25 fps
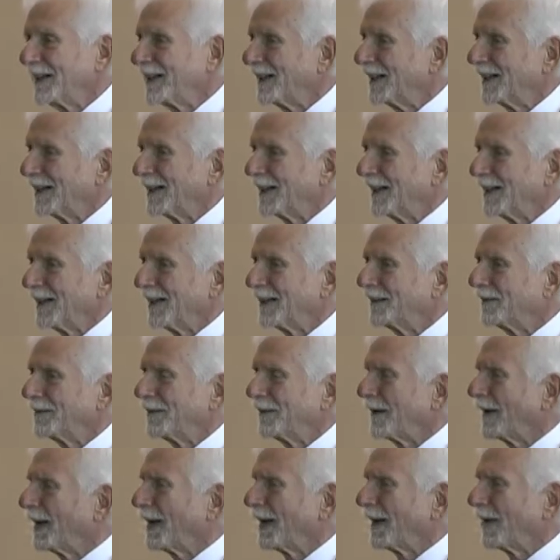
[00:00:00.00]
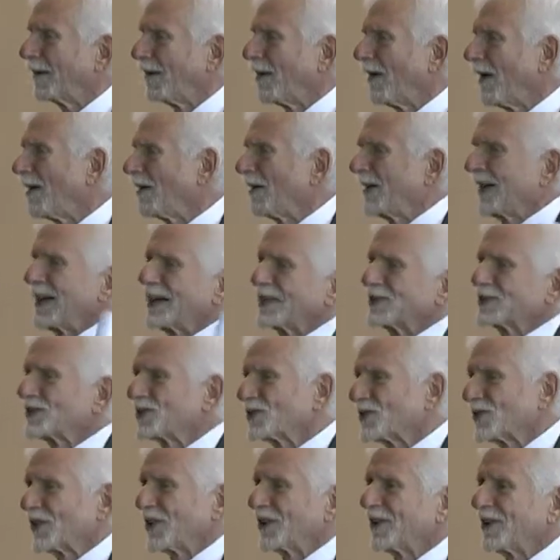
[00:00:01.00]
uh, and and all the
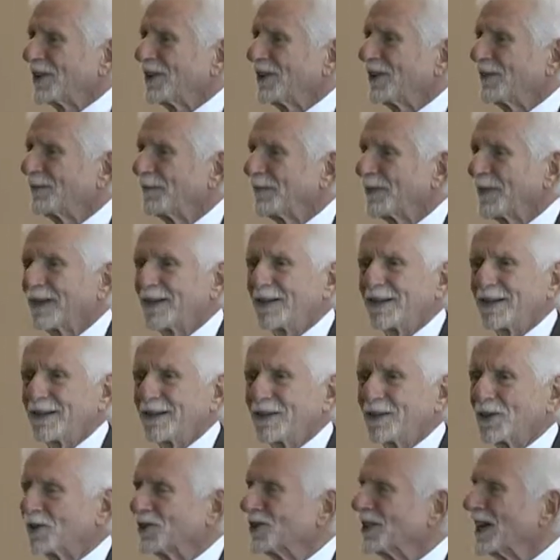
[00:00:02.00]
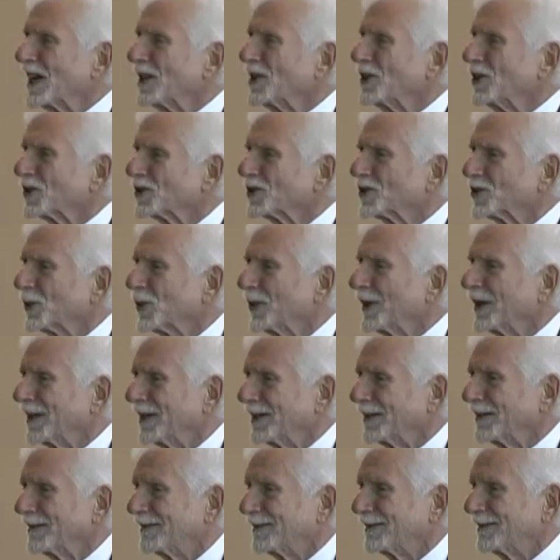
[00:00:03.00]
answers are there, you're 10 years away.